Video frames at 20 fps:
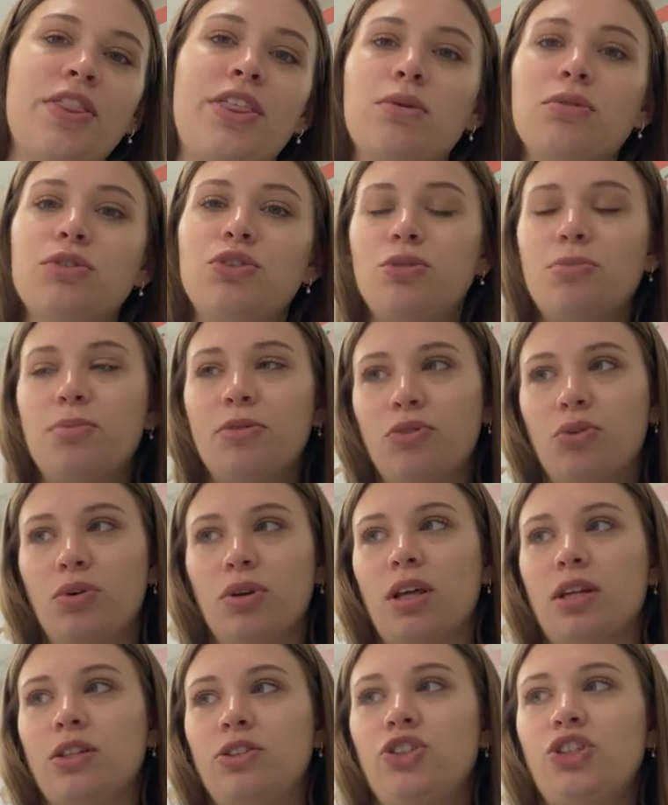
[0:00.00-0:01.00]
think we'll do it before
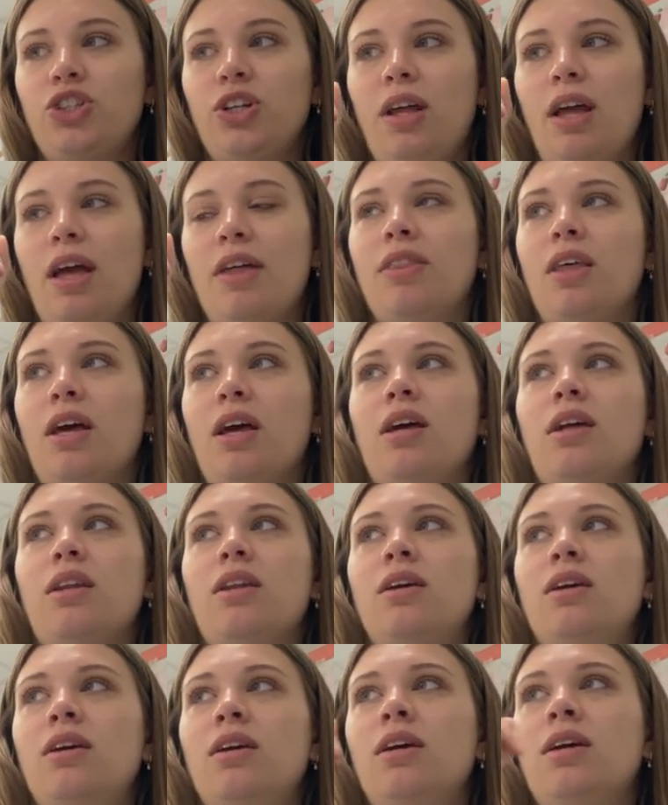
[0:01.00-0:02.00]
lunch and
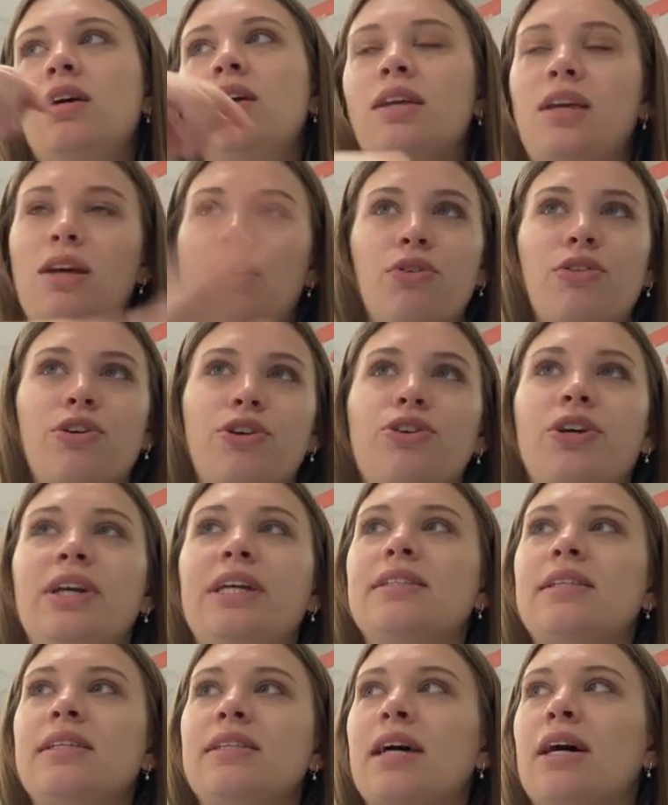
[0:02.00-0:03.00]
then get all their
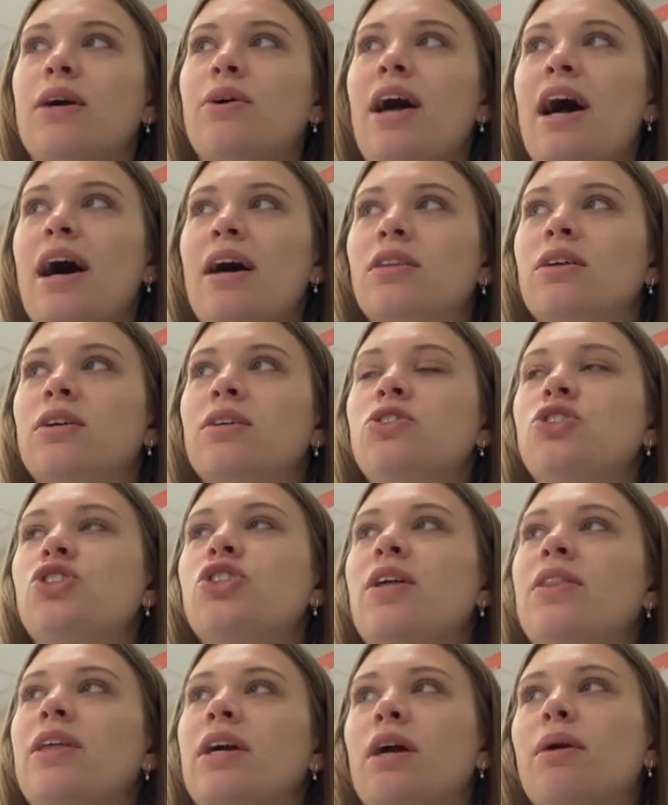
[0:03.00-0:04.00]
crazies out at lunch
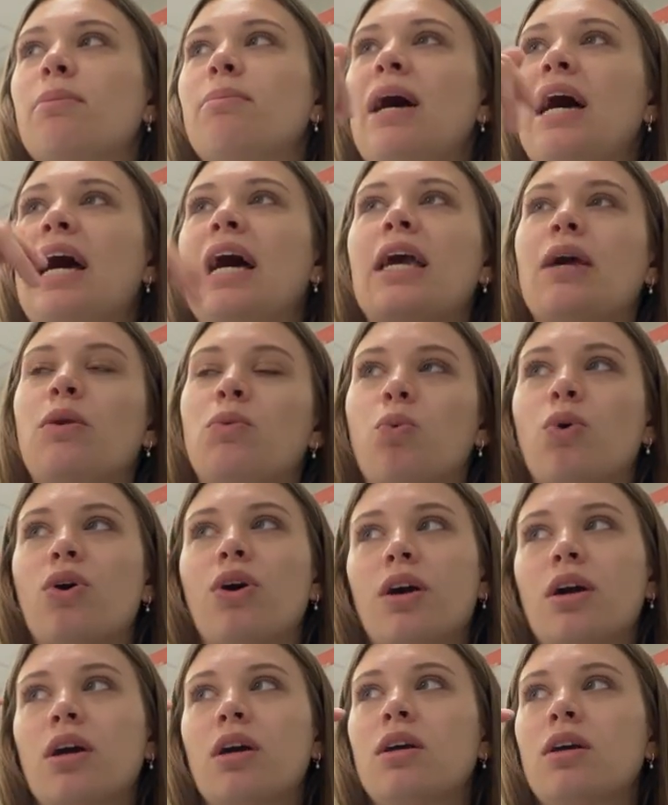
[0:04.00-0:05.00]
and then come back and
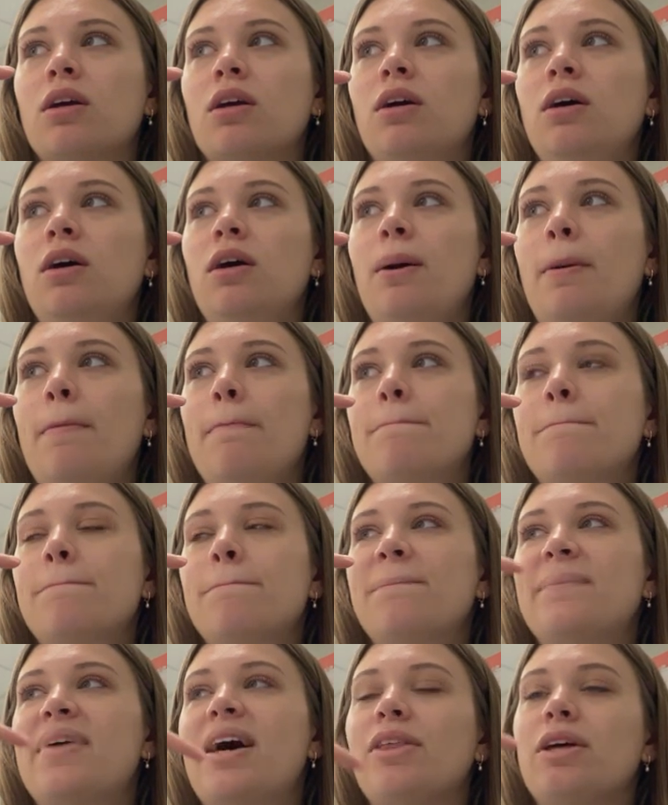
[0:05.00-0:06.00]
work.
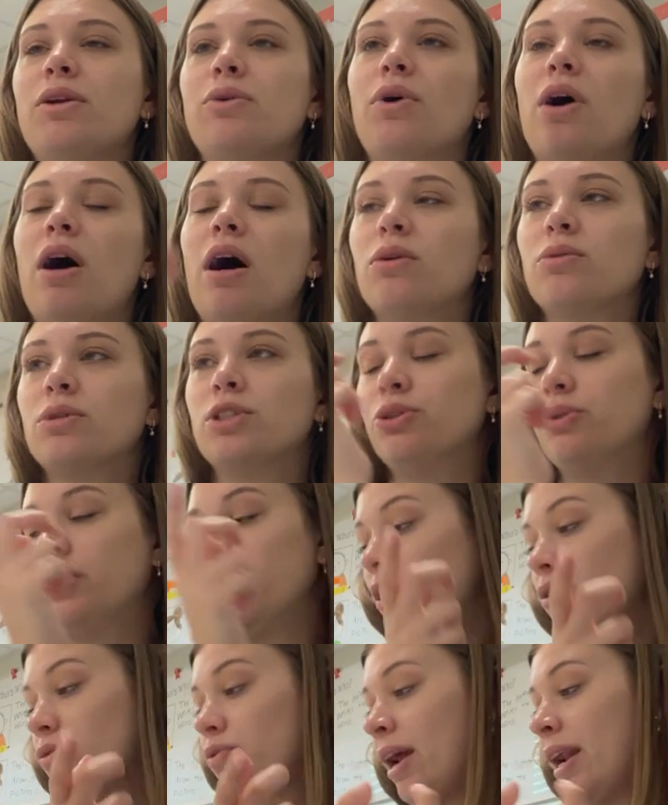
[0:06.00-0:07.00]
And then uh, we're doing
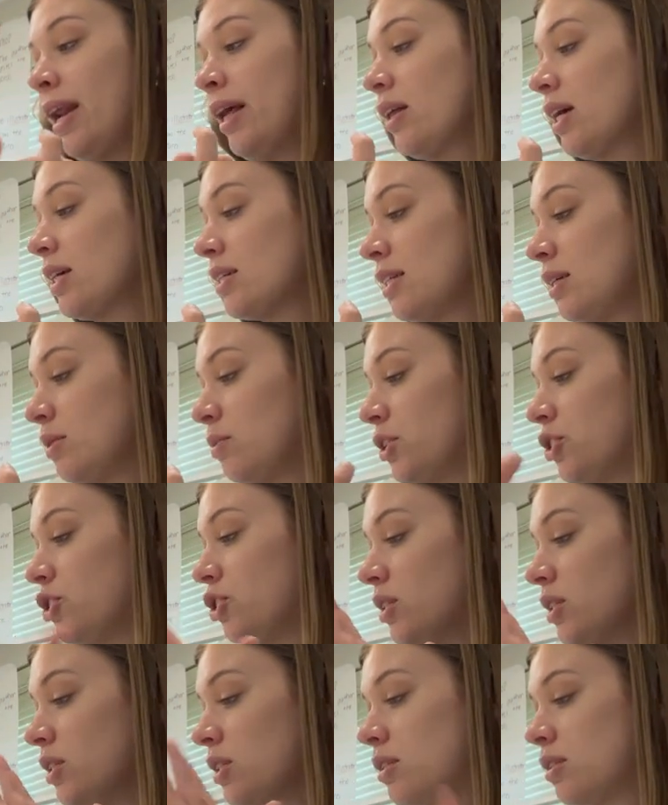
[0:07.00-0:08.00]
our writing lesson, which
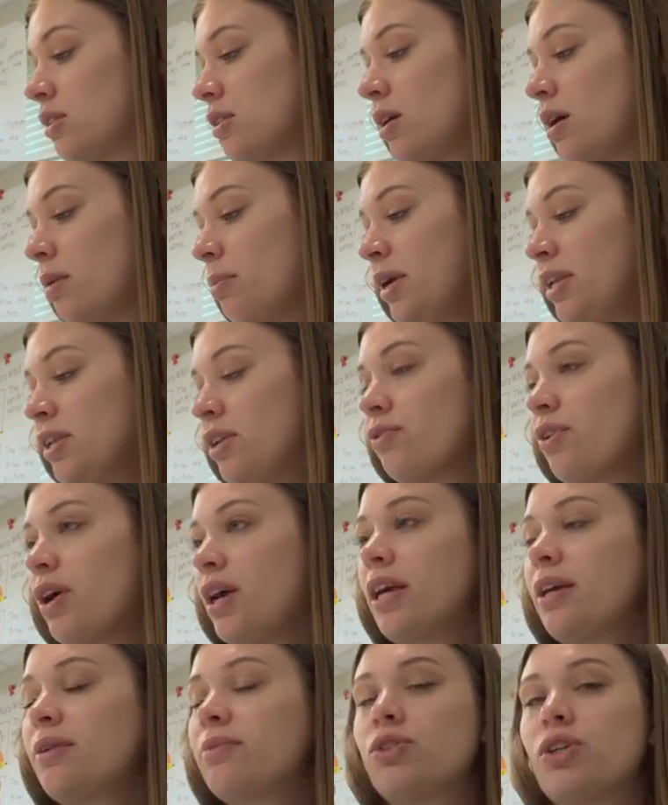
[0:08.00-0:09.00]
is opinion
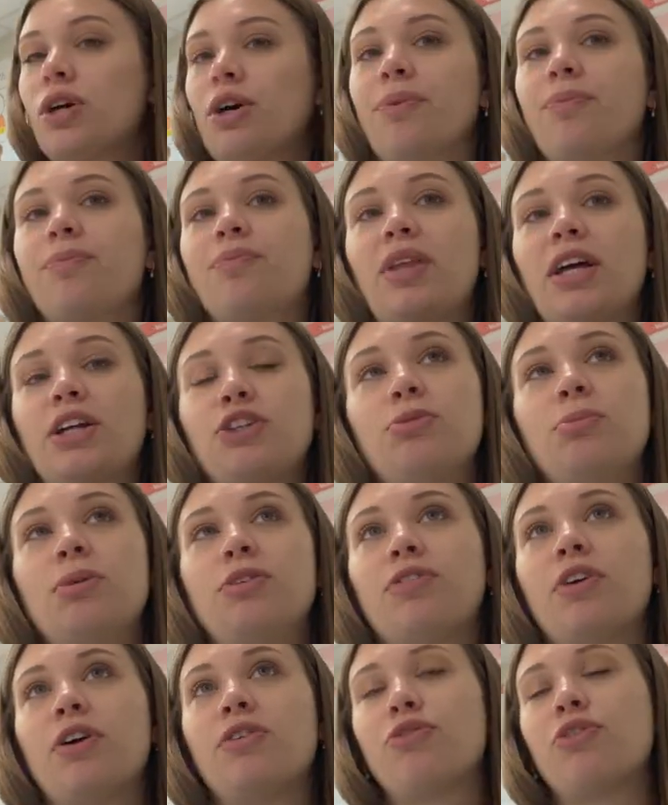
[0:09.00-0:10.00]
writing. So that should be
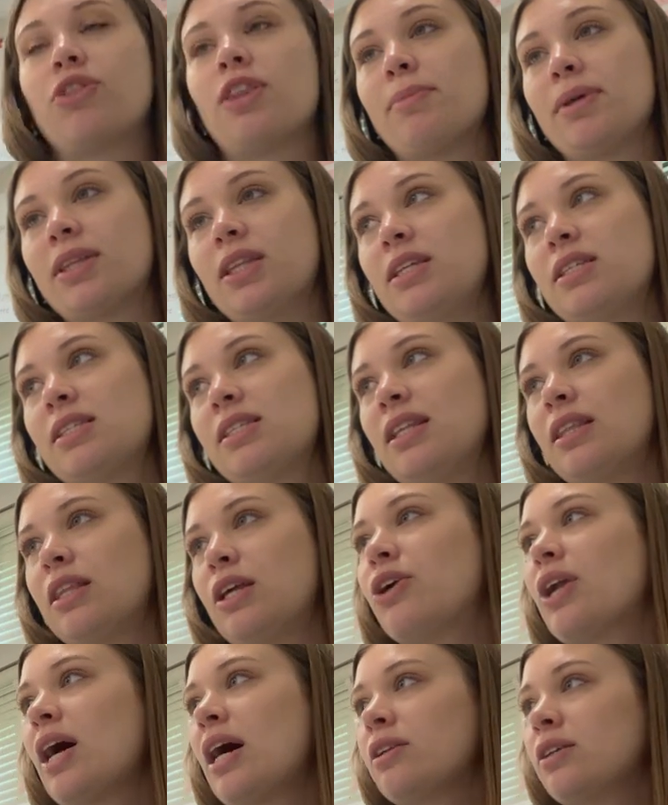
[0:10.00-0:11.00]
fun for them at least. And
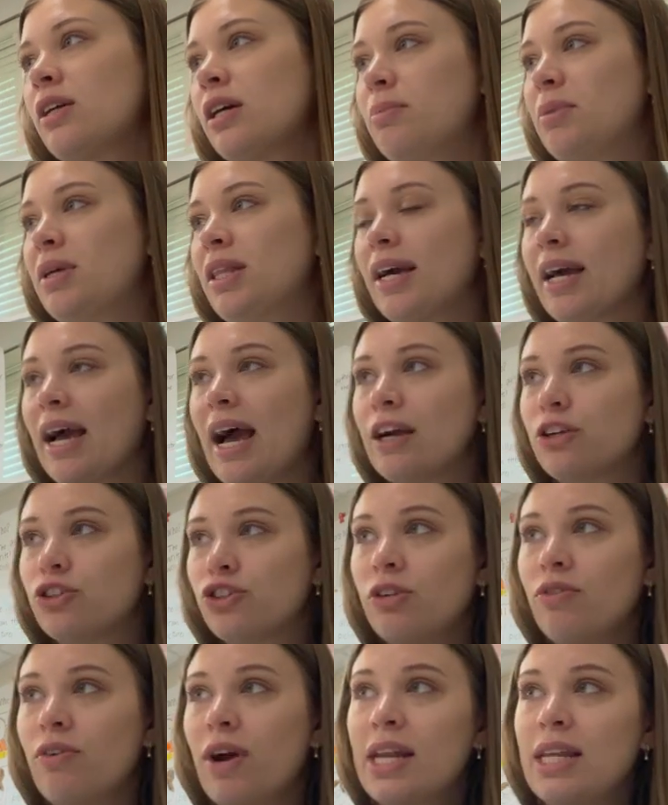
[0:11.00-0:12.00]
they're not going to be like
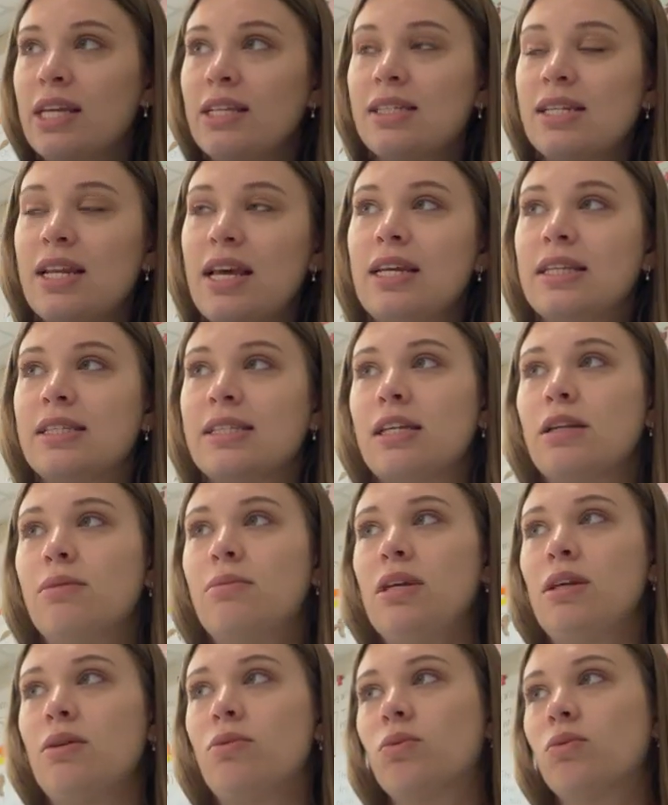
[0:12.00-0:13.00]
actually writing today. It's going to
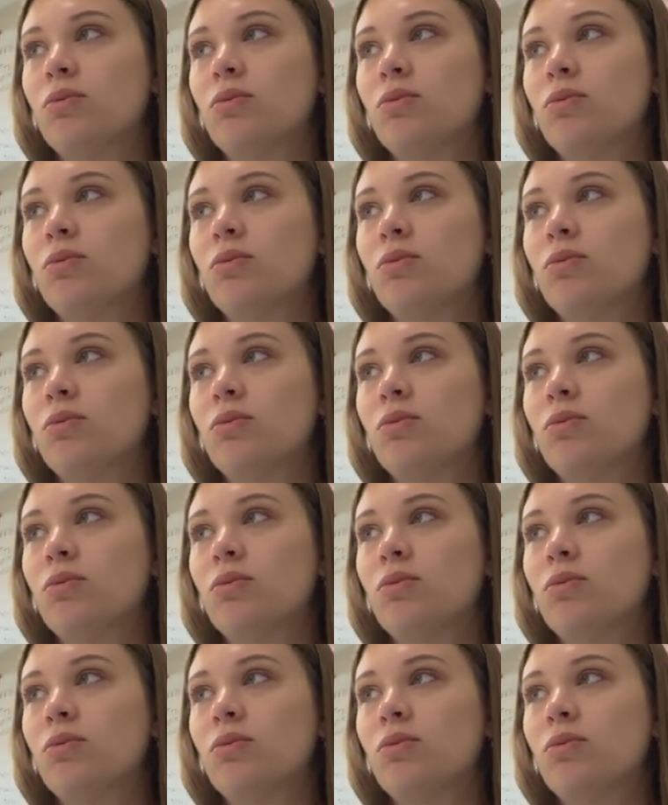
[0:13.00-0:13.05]
be